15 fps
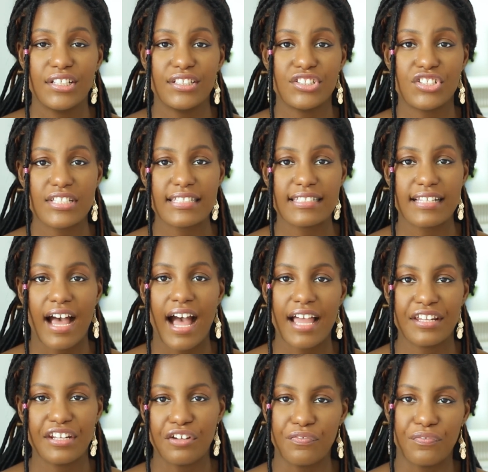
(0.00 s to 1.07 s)
just high
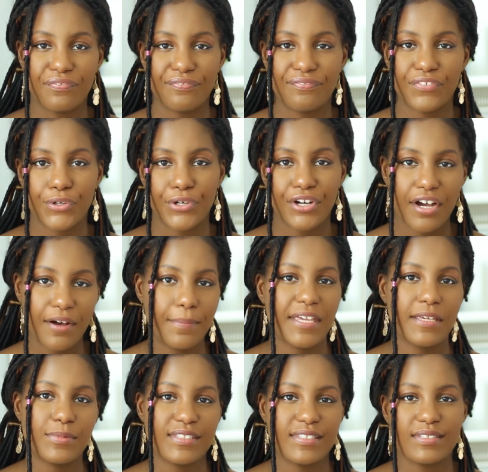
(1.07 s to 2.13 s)
enough for a
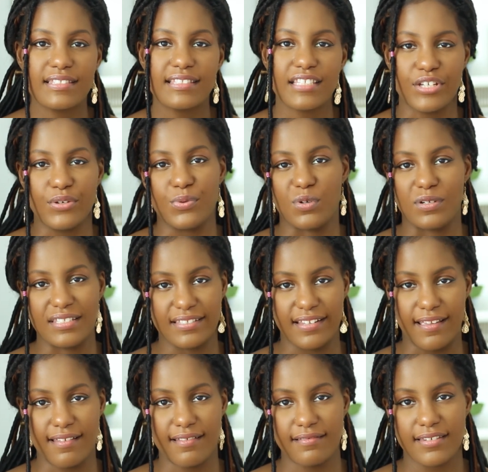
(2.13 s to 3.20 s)
baby to sit or
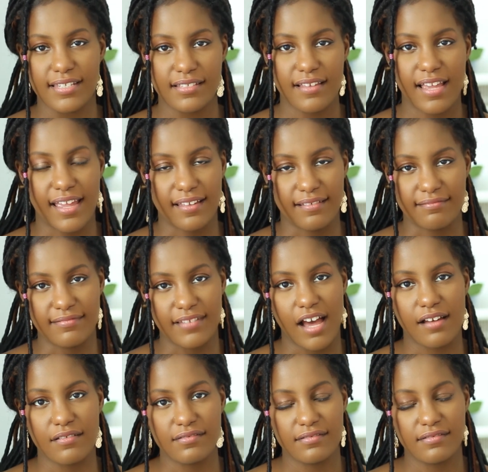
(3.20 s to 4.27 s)
stand and
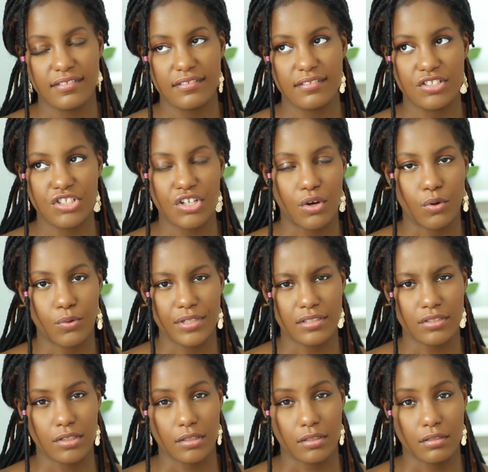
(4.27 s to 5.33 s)
not show in
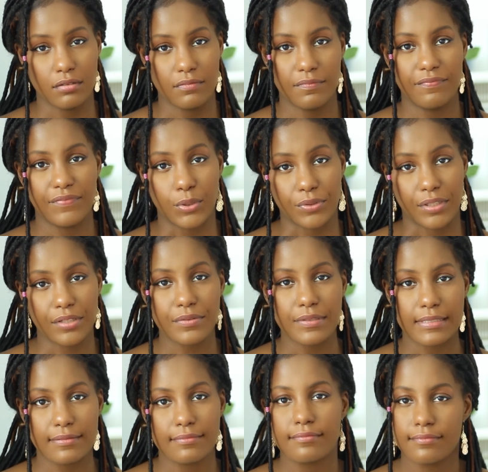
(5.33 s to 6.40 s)
your
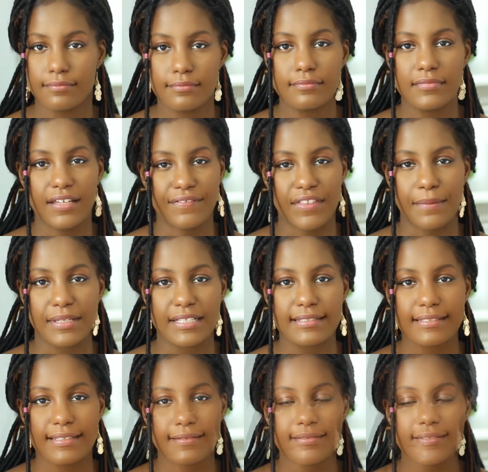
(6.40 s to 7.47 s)
photos, if that makes
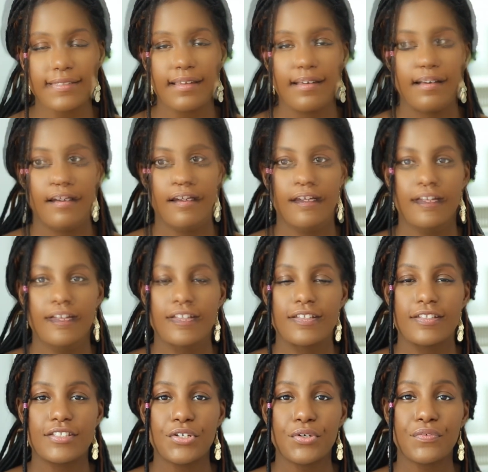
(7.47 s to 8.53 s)
sense.
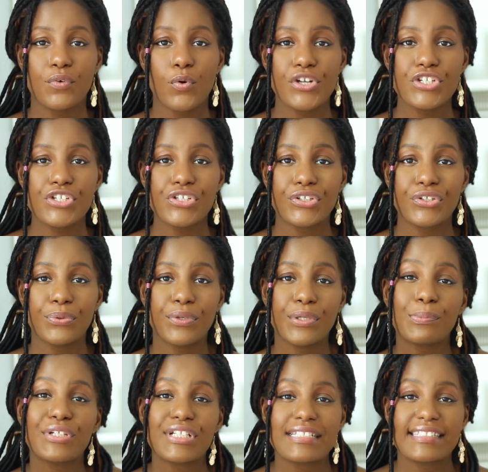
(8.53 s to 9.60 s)
So of course you're going to want
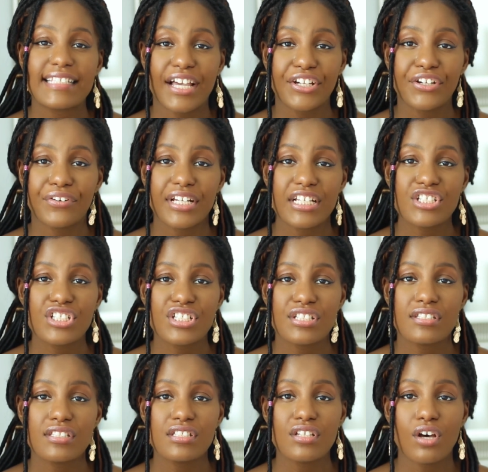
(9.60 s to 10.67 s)
to put
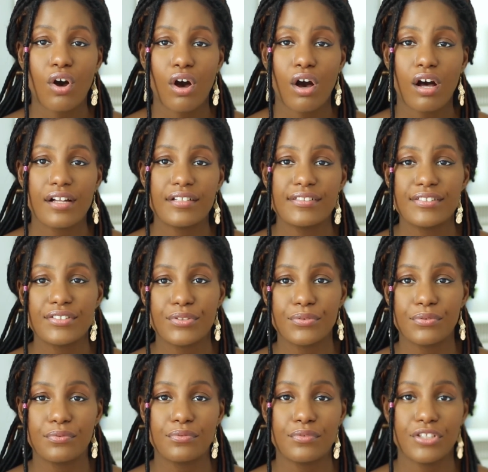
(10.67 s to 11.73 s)
decorations
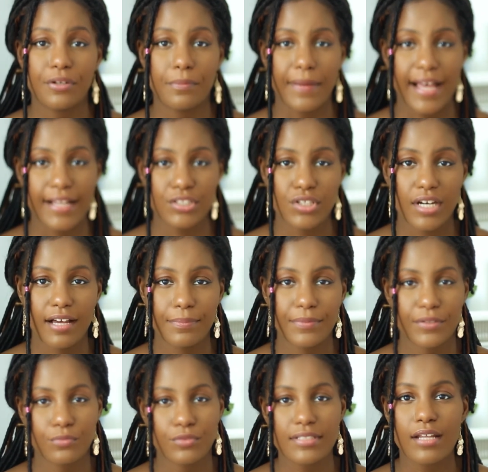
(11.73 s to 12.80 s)
onto your backdrop,
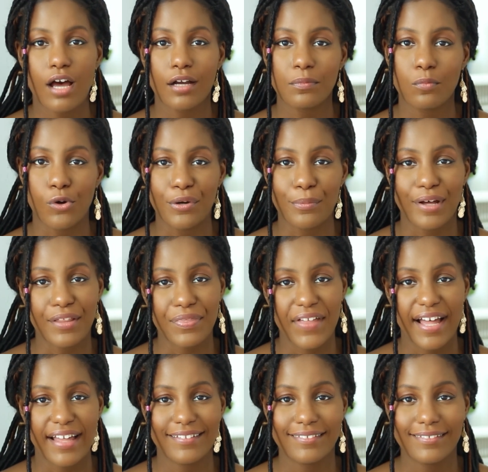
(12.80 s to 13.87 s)
and we'll talk more about
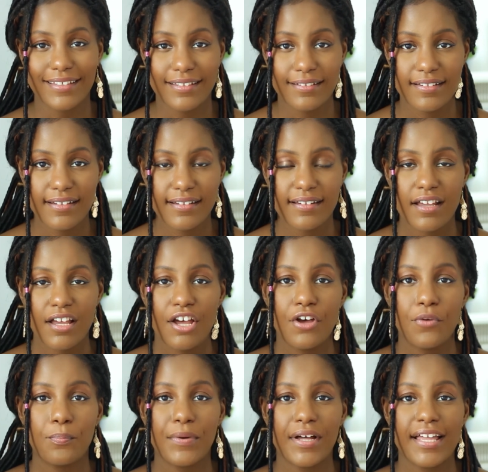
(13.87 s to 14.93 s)
that later.
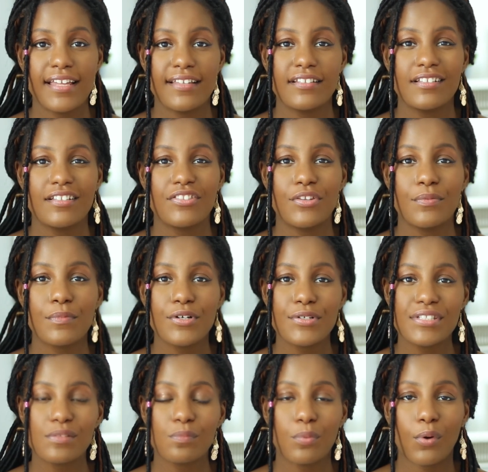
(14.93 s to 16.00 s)
But the
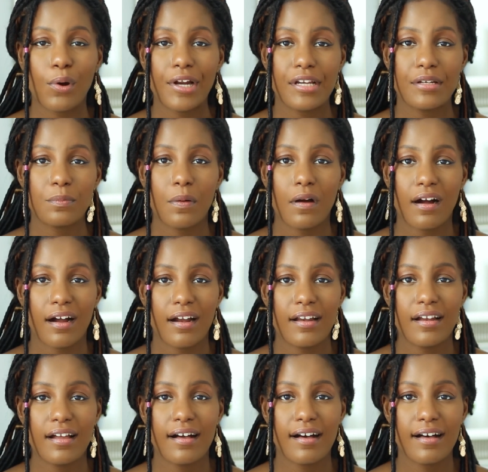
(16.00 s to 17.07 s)
most important
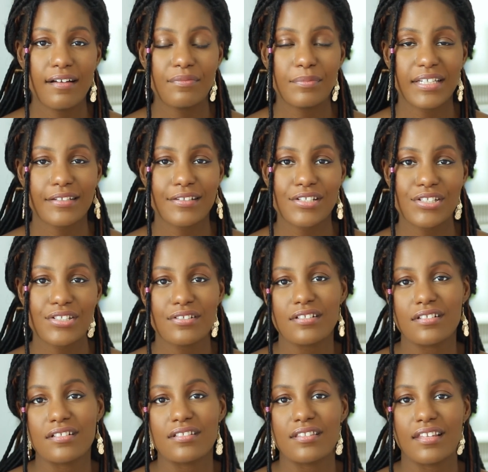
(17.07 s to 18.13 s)
part of making
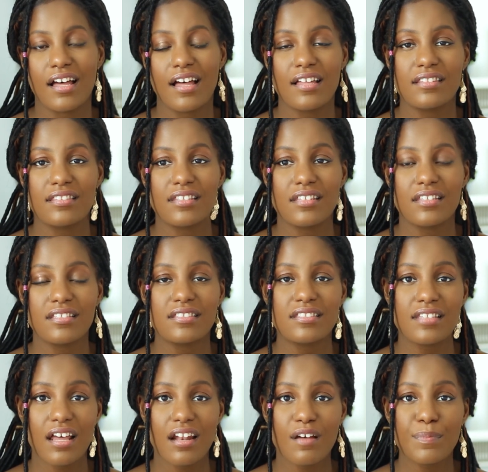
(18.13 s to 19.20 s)
sure that the
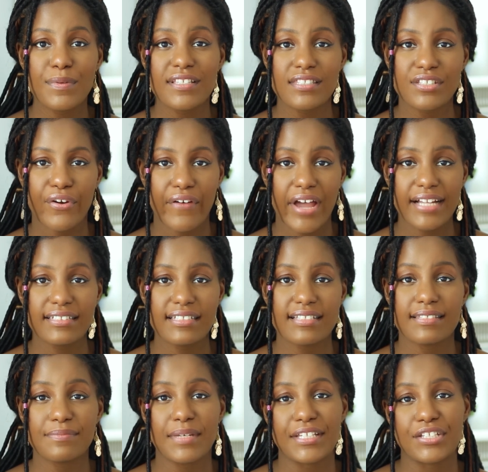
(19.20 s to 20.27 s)
setup is correct
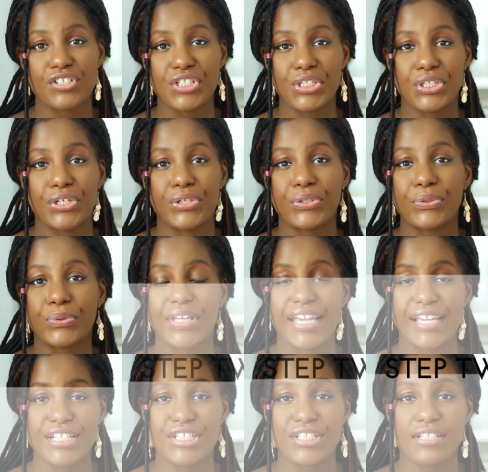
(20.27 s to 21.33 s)
is making sure your
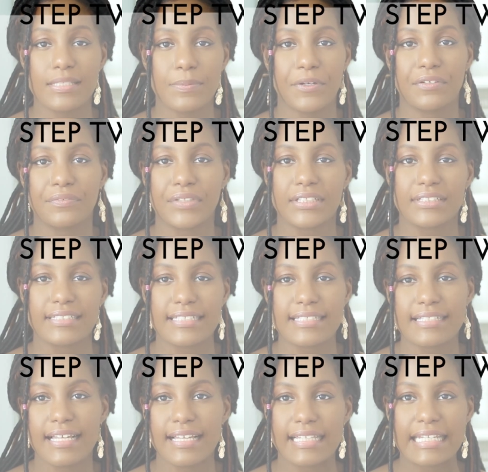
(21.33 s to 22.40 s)
location is perfect.
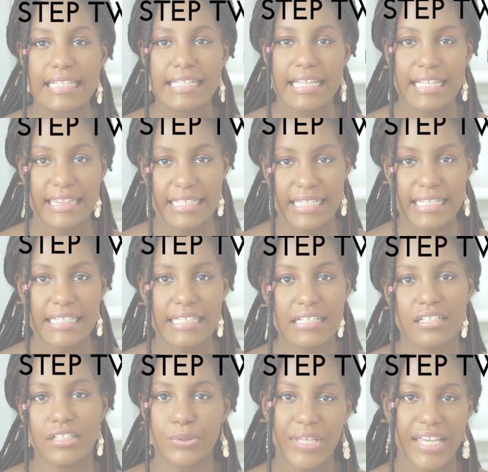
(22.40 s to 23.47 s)
Isn't that a thing?
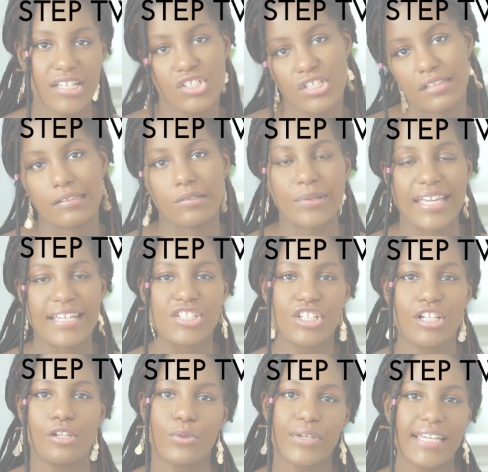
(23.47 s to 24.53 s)
Location,
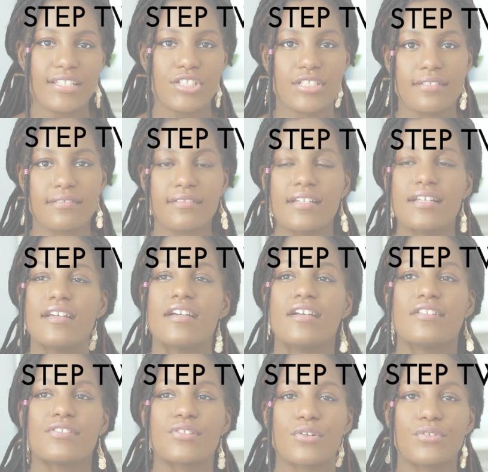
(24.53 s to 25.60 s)
location, location.
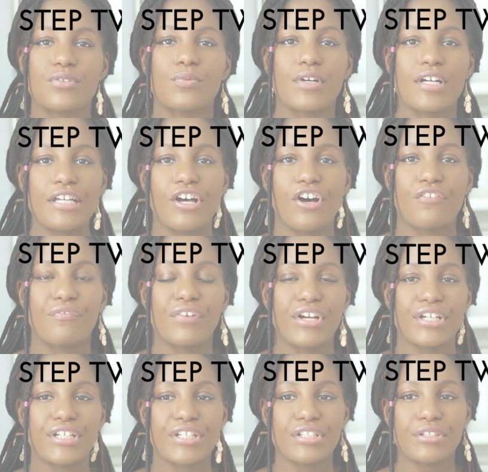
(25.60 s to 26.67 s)
So you want a
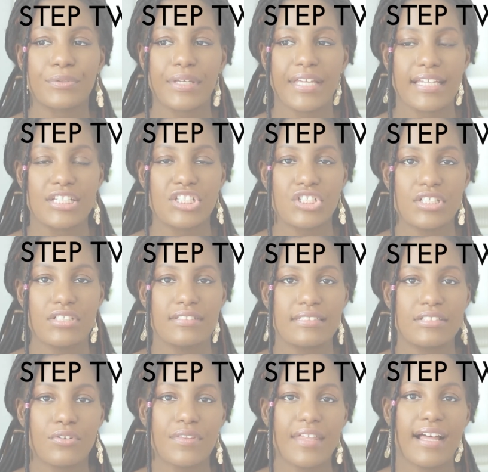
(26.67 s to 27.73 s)
very good location
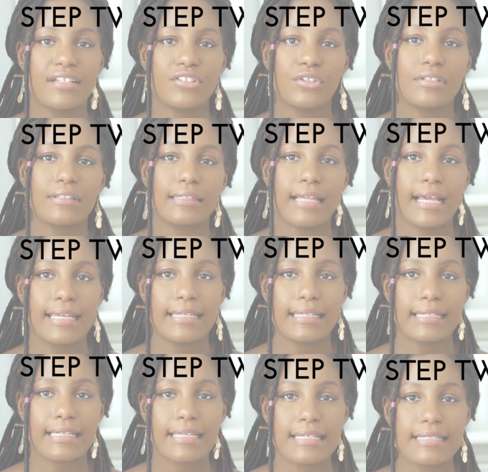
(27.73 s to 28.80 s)
so that your
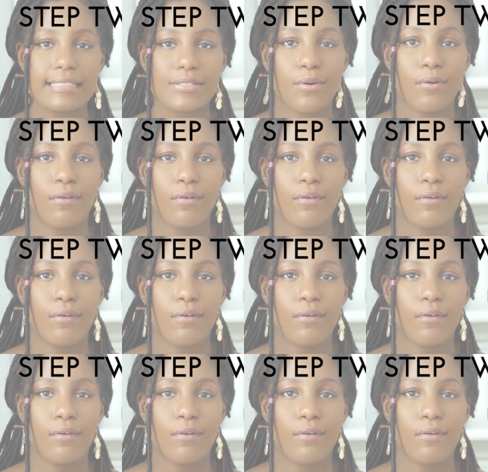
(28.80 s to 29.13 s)
lighting is